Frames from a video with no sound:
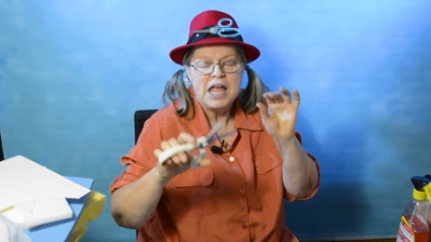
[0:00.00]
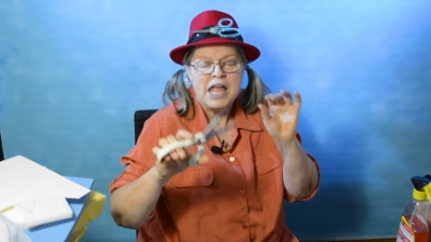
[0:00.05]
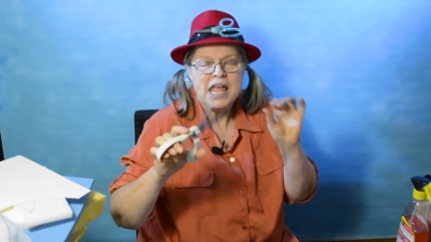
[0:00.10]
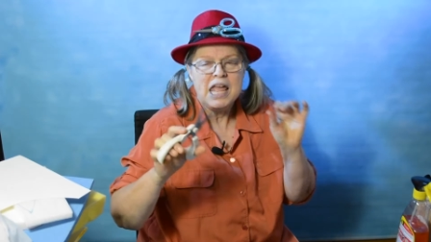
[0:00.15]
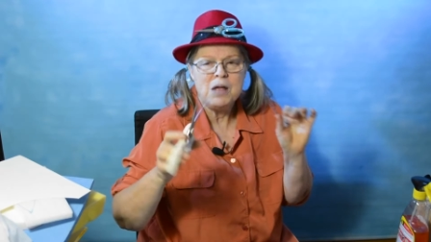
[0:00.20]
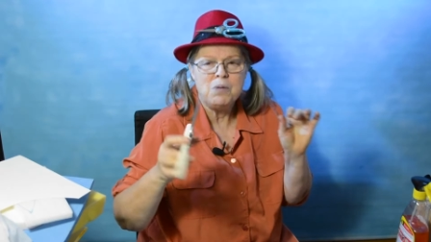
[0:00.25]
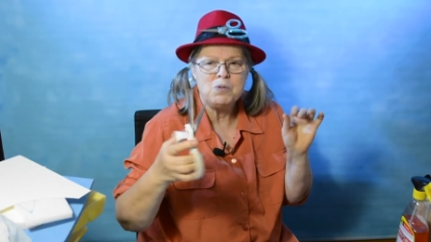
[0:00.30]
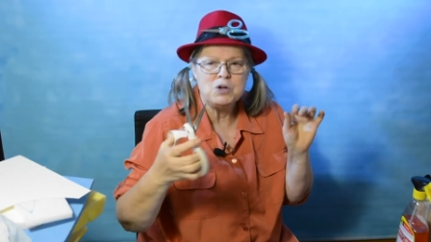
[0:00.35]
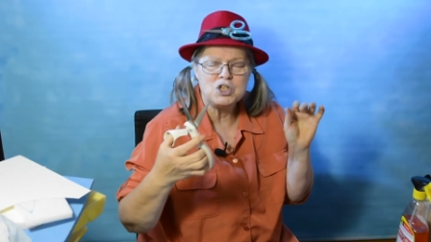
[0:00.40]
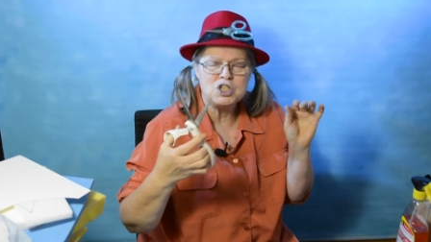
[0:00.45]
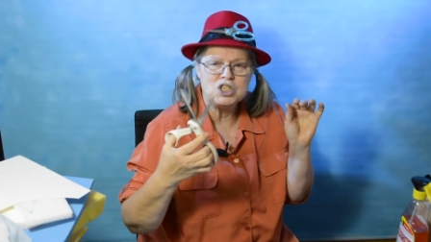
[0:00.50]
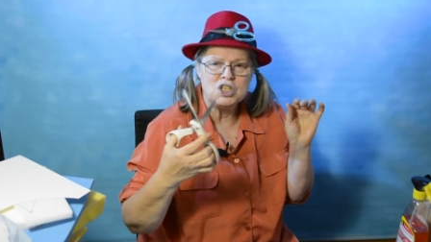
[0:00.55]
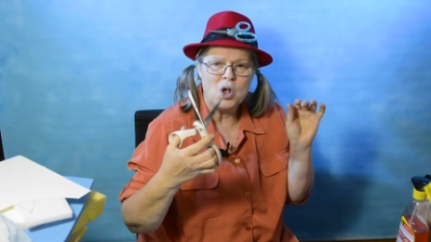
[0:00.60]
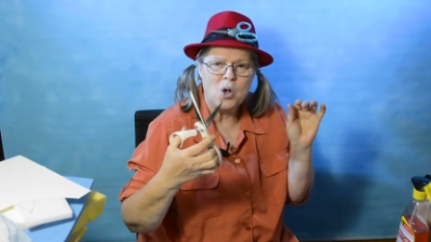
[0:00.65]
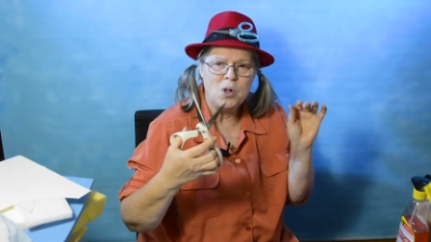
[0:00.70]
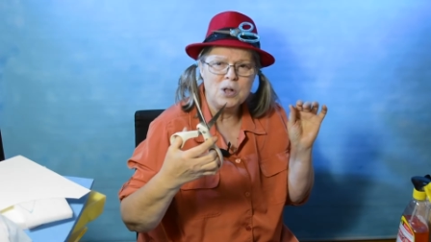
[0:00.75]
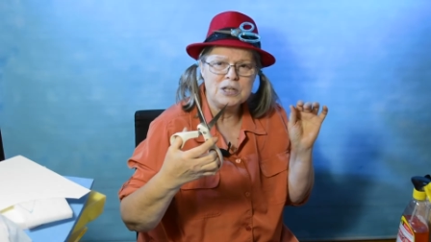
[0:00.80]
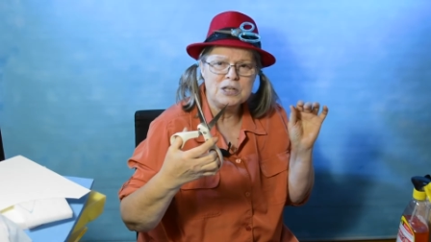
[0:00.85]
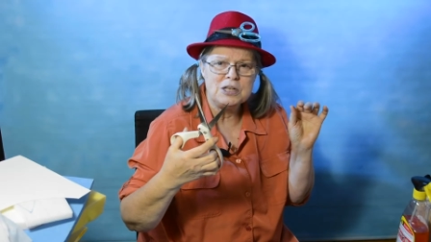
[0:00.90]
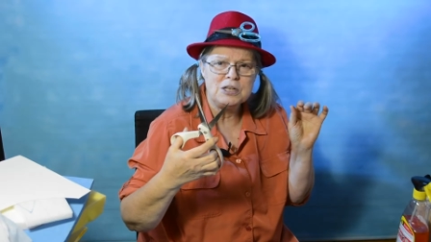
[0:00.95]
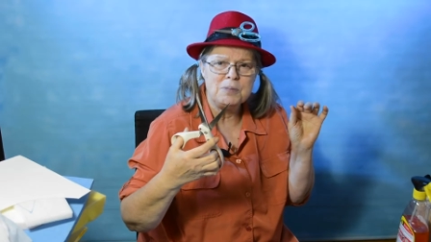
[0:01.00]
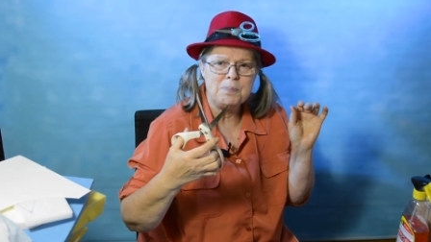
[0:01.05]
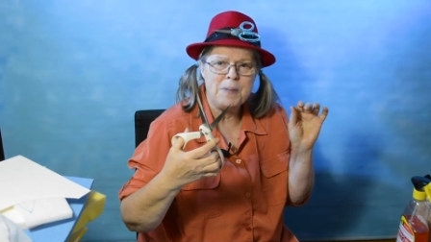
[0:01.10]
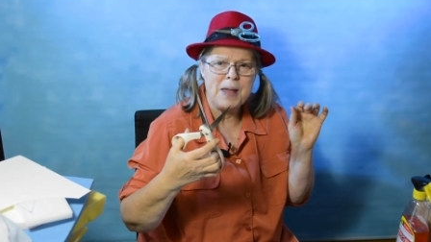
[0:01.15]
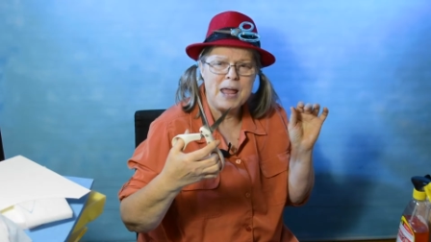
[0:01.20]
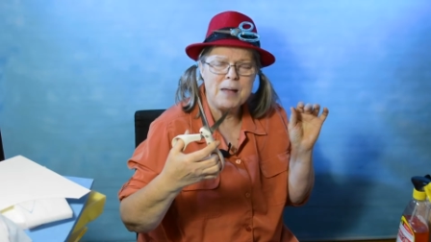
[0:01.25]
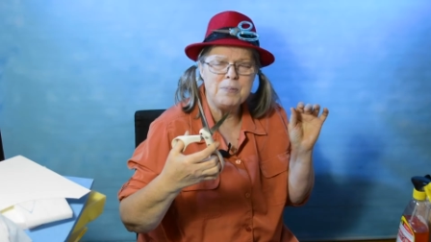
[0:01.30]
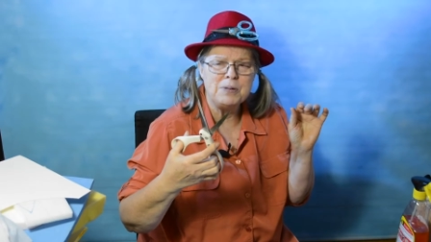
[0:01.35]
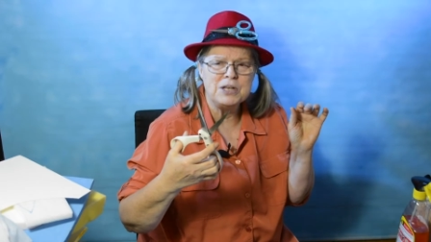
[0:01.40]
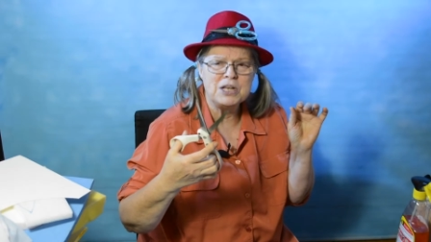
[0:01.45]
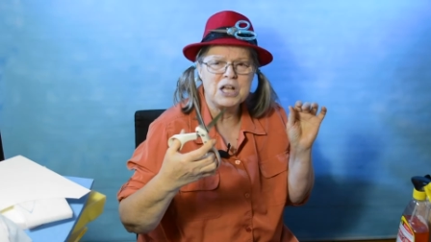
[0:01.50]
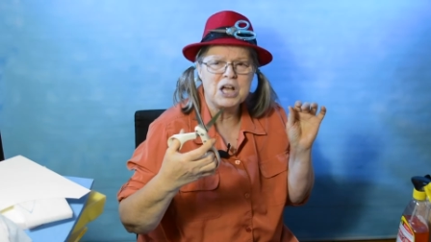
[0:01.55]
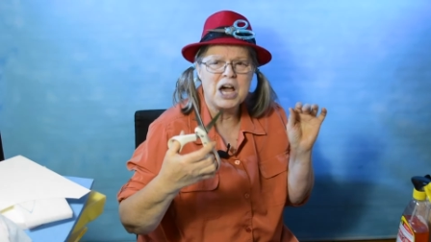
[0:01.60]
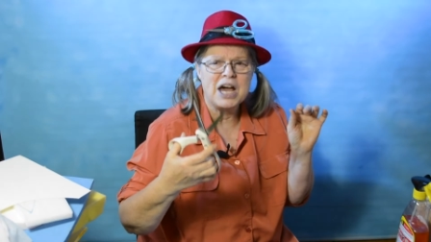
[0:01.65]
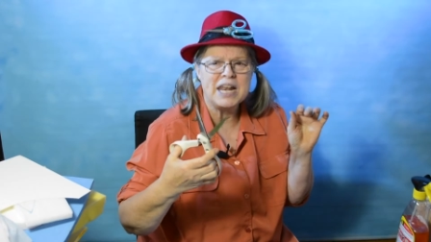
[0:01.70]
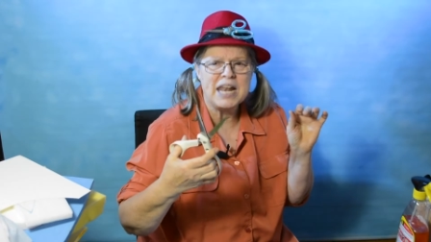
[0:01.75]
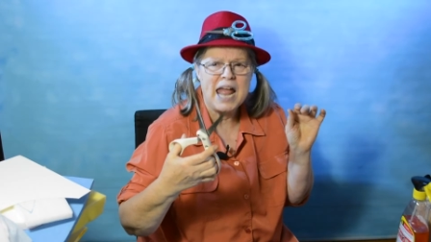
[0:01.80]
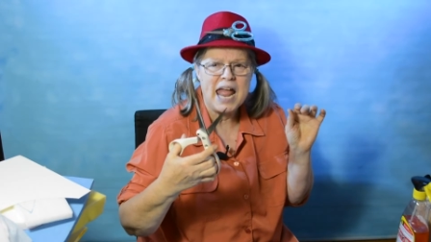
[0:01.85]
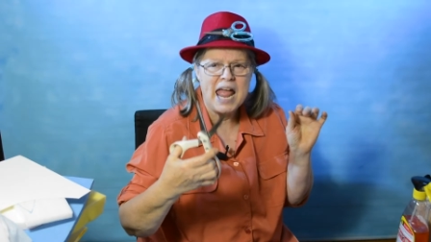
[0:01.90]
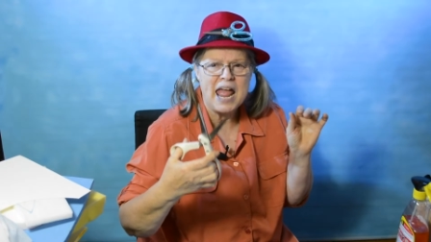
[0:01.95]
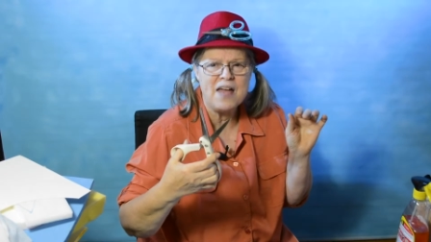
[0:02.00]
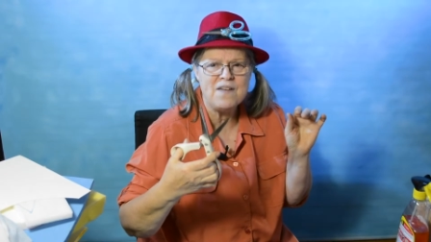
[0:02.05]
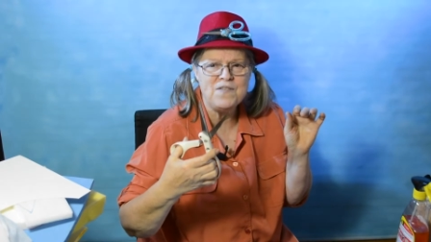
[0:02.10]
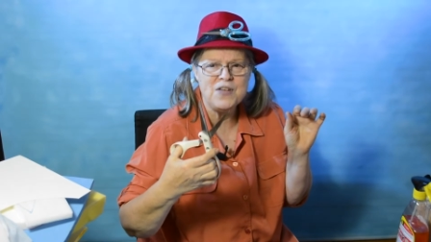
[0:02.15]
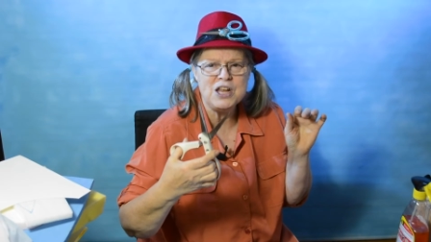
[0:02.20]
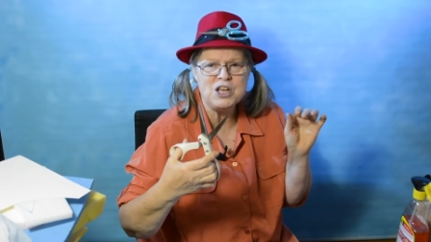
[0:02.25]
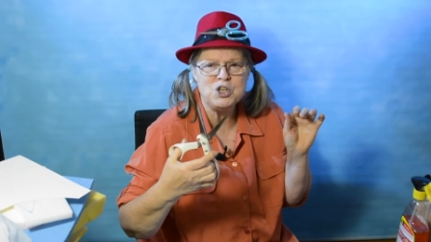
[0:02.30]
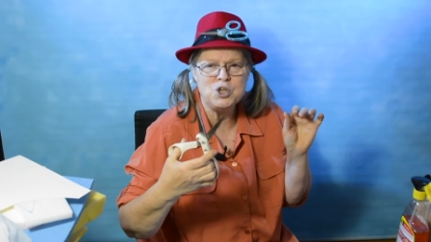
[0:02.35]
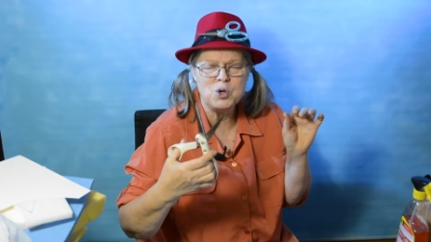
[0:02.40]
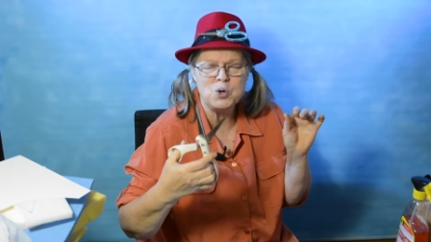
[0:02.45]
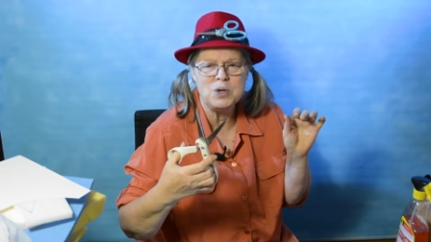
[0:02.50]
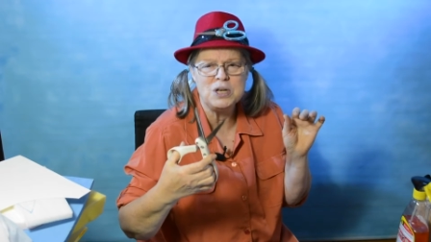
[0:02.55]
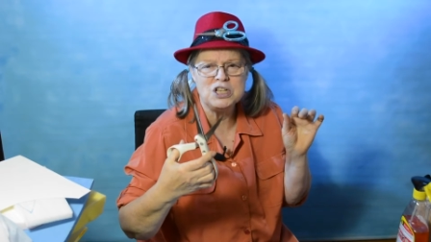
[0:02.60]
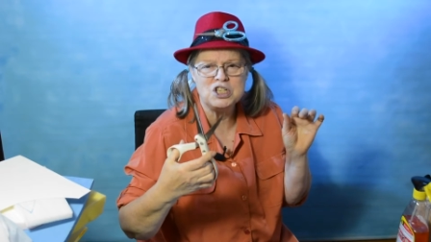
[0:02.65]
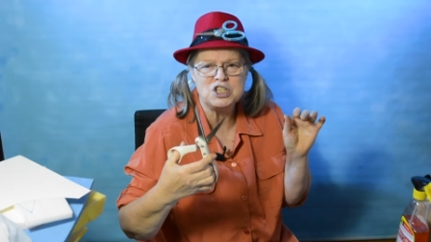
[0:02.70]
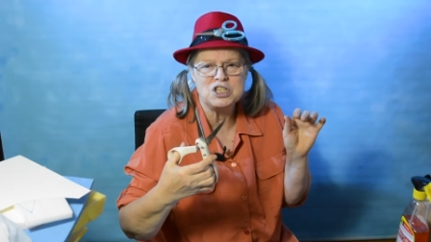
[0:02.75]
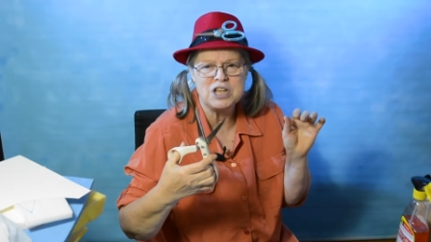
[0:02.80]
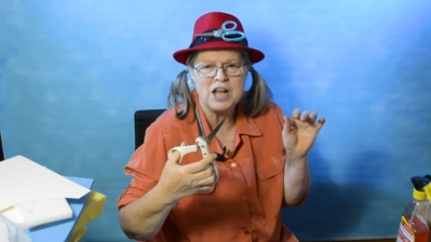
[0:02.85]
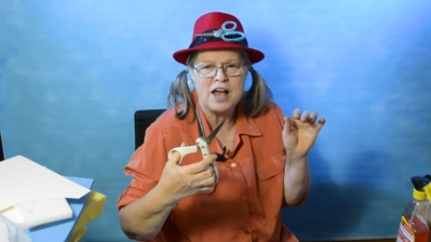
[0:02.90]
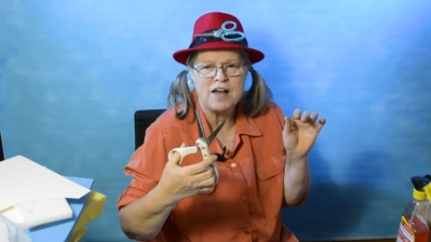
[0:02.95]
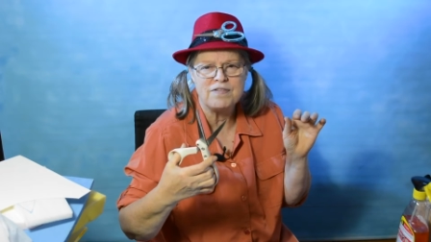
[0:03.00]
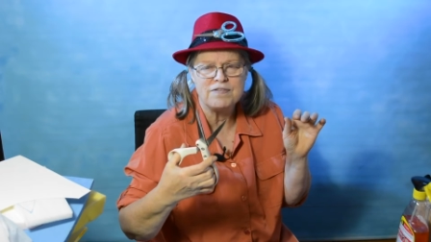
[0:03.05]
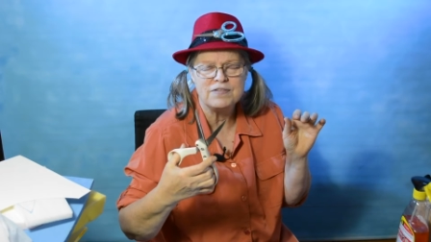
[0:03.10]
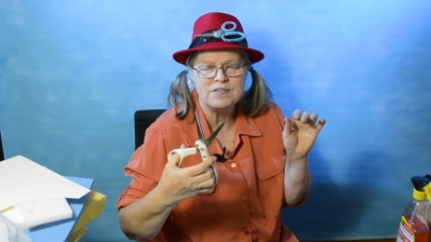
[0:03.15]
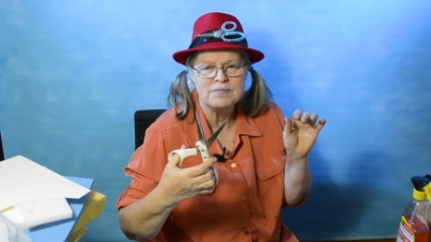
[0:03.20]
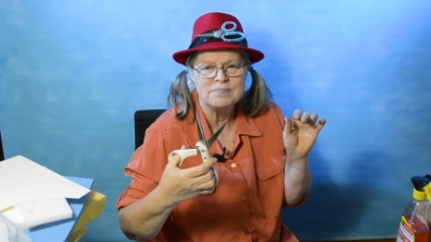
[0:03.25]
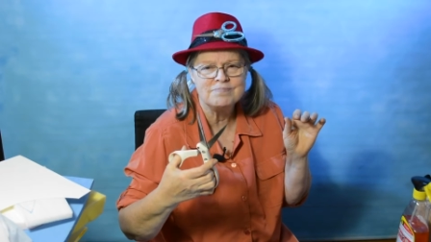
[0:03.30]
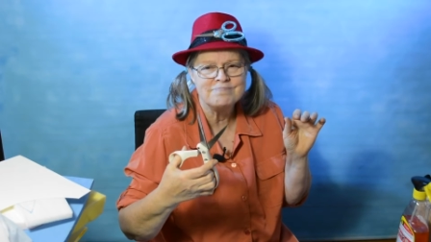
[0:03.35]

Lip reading: It was sold to be able to cut heavy-duty stuff.